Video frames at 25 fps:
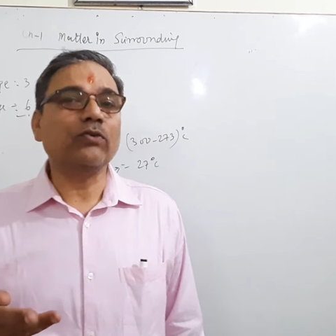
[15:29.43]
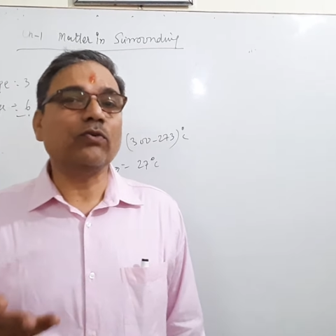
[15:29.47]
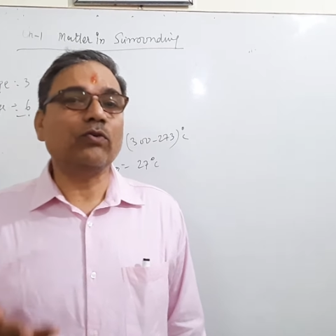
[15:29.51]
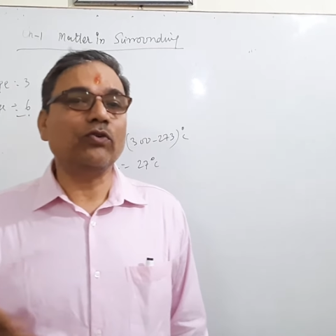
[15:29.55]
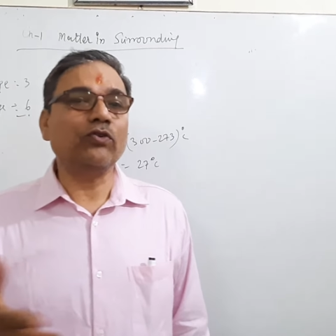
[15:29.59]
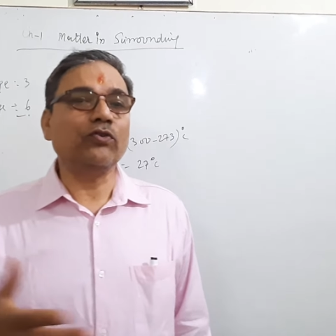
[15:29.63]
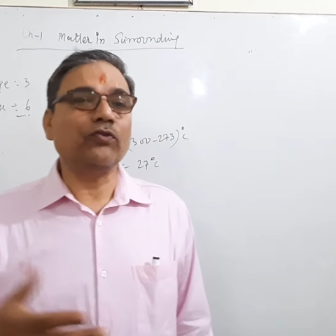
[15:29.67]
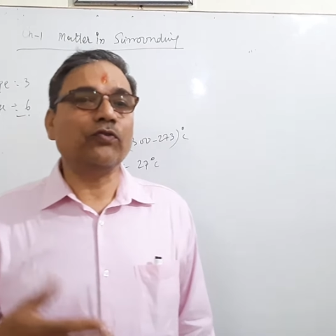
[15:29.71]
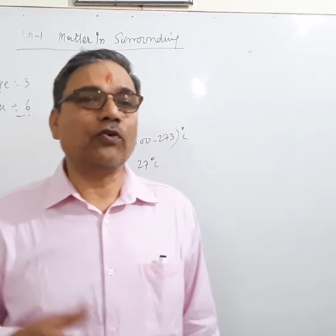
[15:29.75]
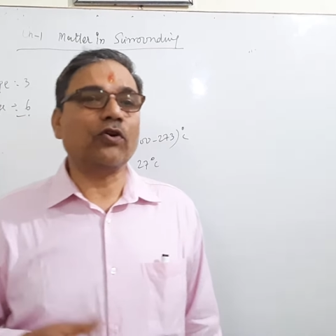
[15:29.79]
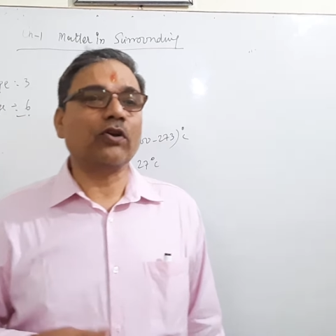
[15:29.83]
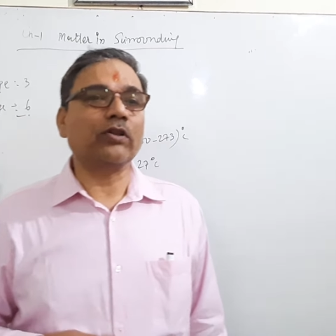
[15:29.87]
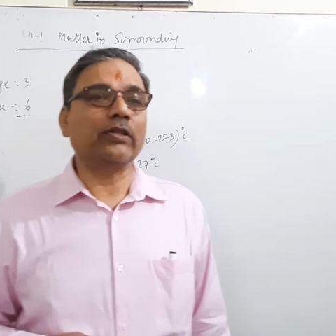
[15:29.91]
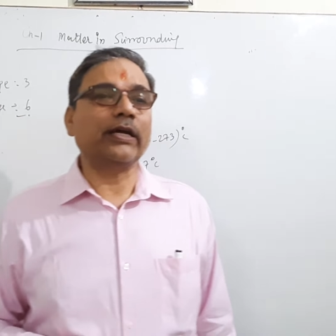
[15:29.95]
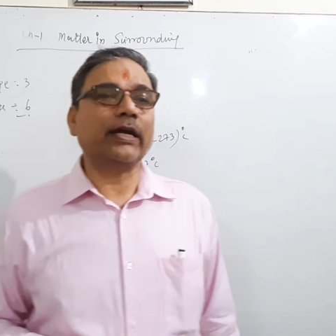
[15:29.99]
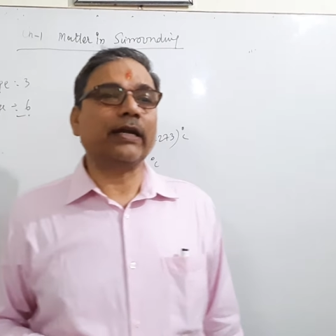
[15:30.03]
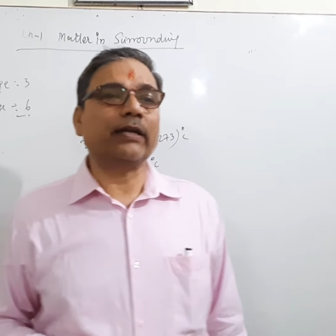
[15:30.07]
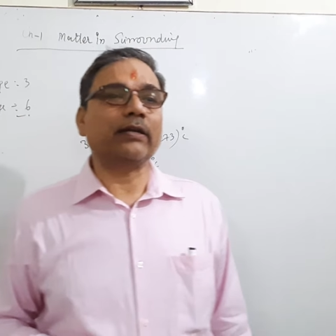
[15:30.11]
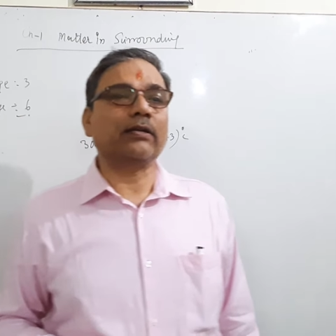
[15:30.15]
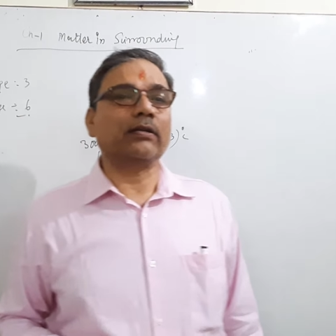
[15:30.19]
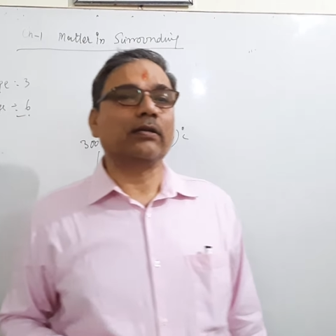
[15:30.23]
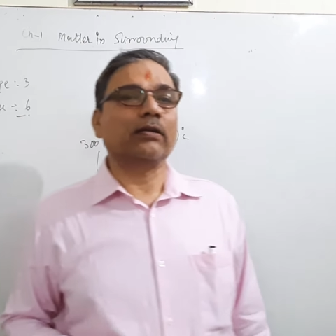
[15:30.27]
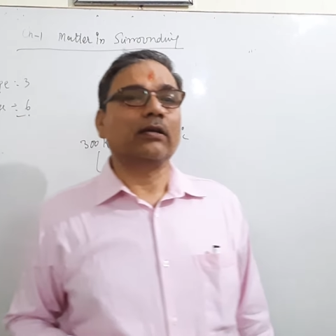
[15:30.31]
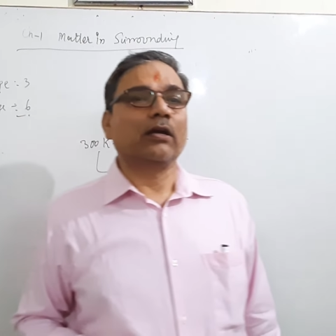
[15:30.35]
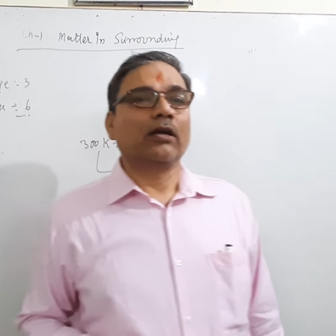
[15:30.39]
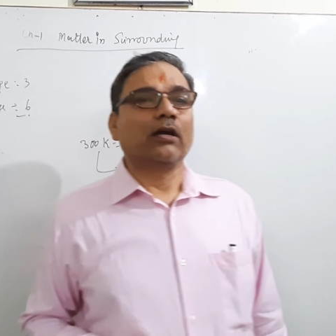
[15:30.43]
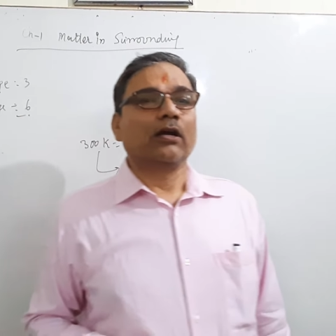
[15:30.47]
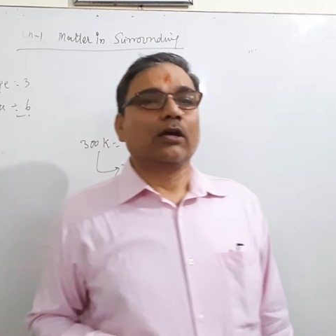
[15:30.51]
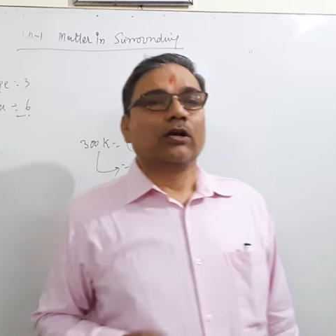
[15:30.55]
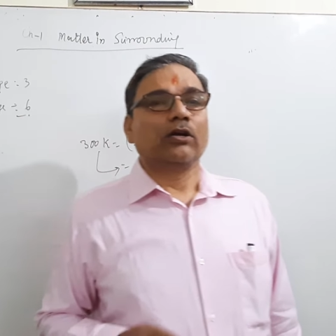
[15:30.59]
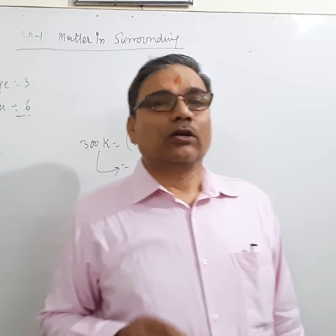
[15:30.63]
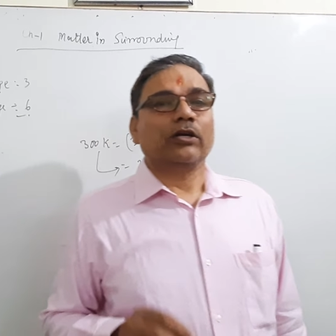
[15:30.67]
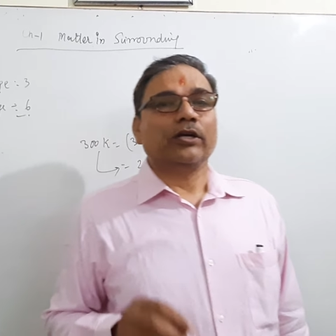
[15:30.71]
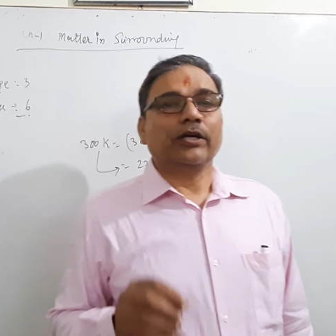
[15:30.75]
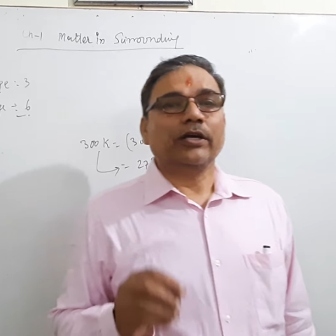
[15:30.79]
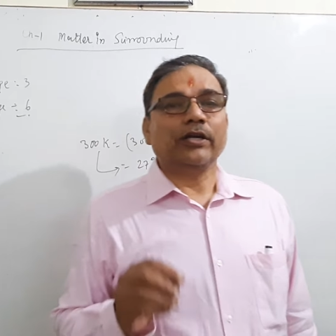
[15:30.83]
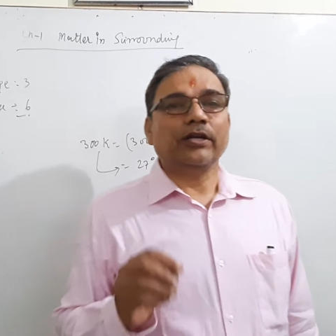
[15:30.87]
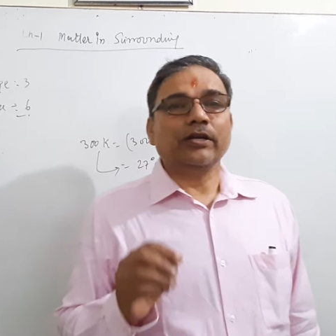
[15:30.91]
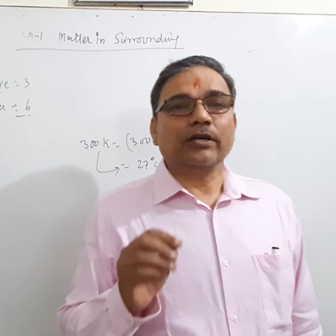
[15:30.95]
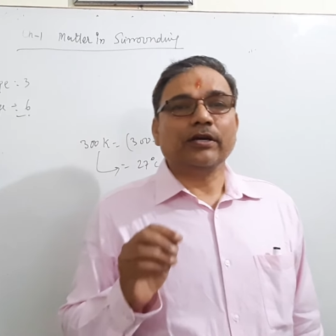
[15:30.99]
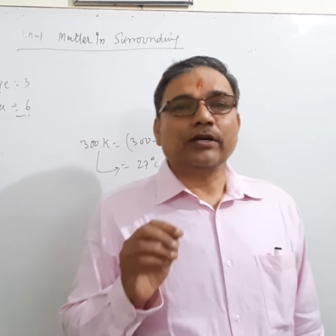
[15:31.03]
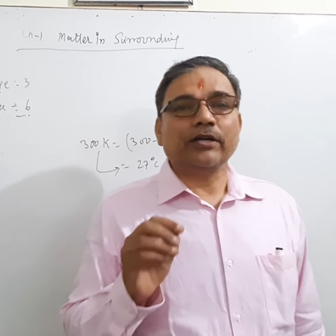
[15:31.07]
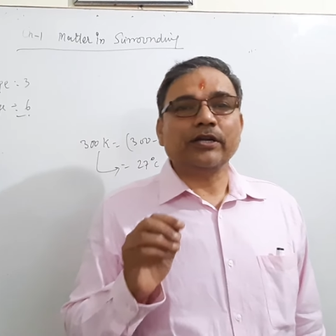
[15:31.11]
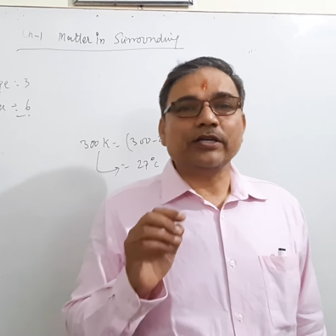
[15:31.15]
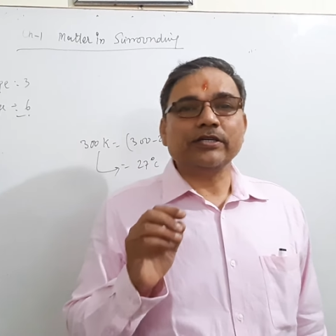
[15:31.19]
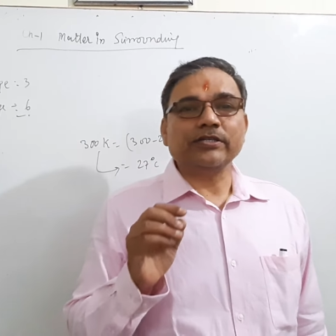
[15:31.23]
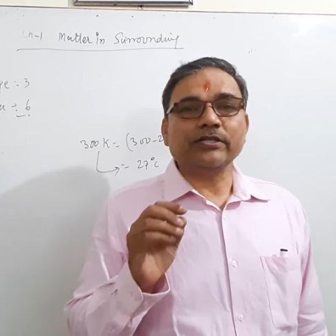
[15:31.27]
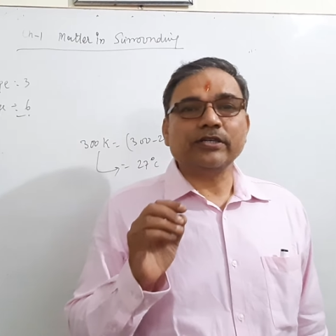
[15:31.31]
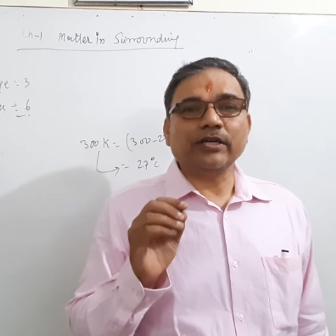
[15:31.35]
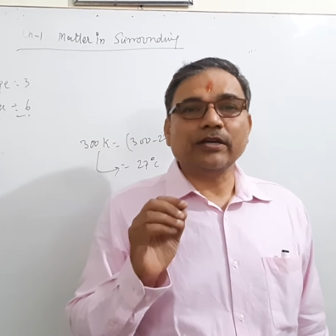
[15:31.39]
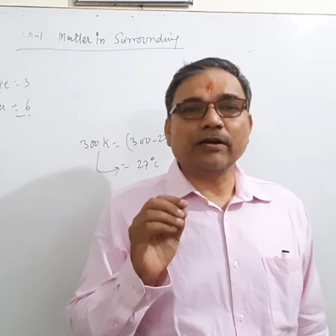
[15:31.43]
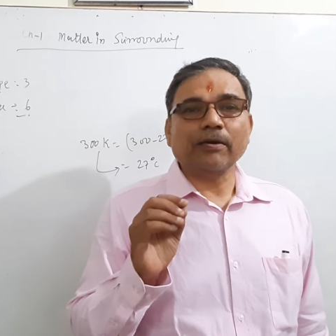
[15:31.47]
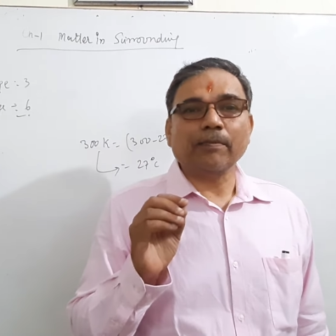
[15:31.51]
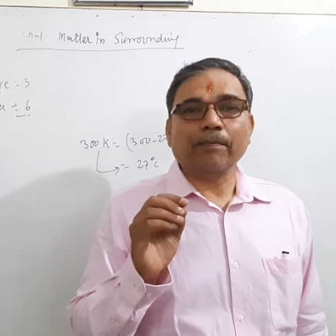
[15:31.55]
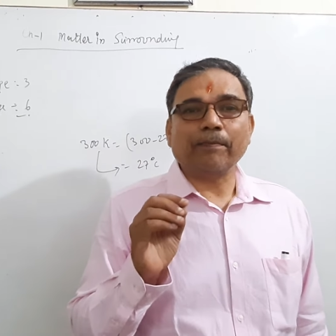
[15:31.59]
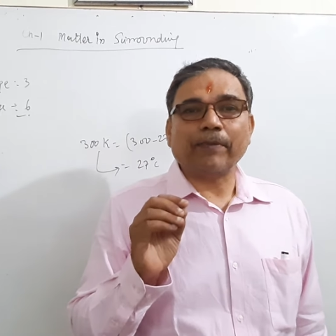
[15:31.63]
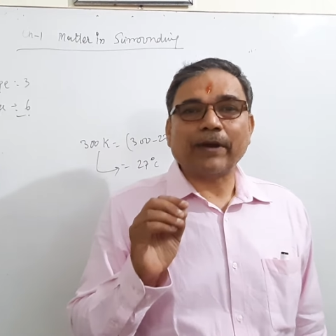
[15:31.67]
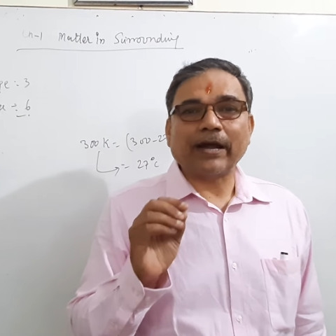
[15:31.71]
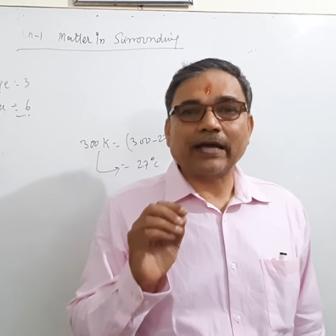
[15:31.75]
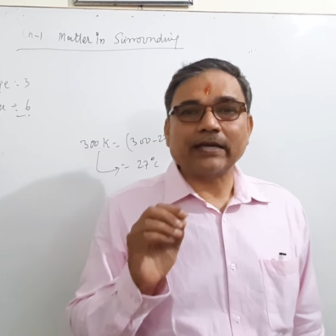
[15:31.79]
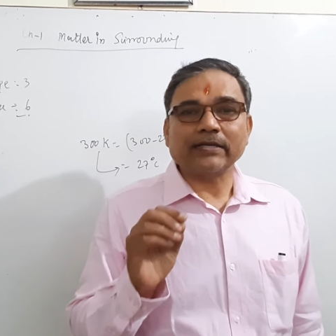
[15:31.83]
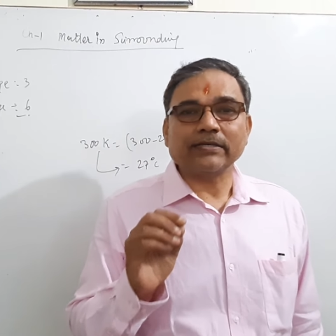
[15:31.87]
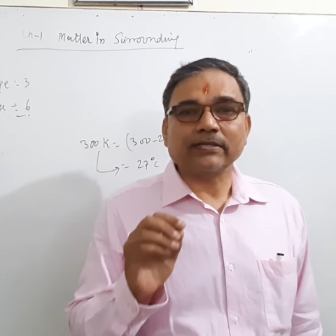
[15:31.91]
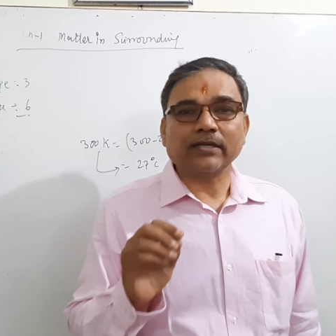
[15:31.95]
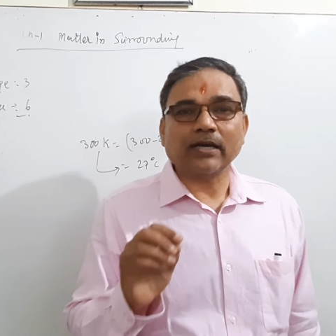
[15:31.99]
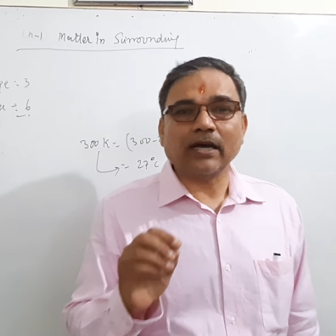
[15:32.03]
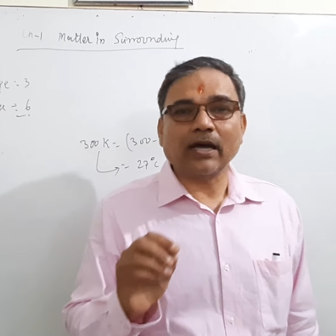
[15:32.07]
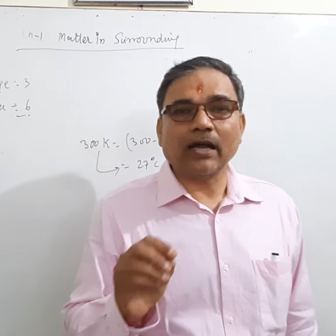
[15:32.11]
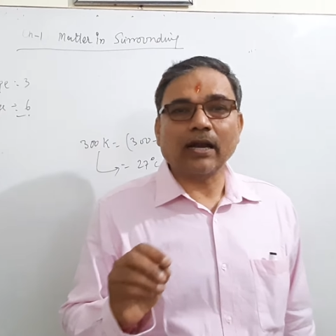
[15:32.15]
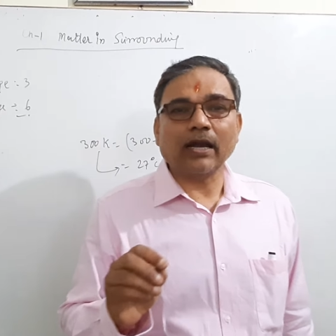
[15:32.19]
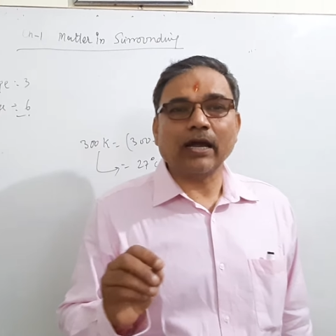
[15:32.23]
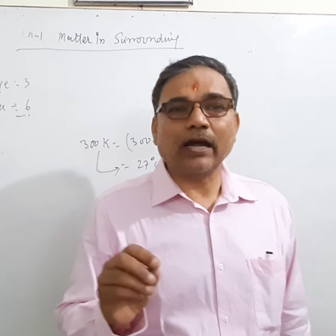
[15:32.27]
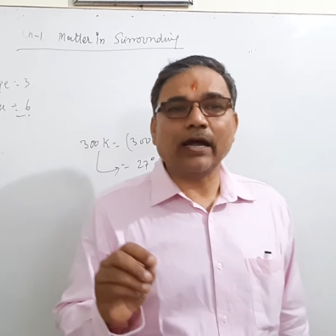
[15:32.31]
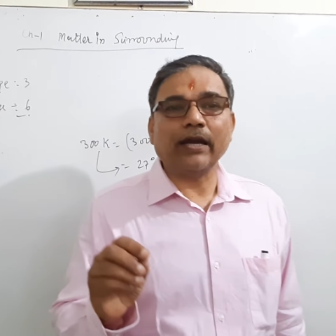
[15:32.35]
you for that. Increasing pressure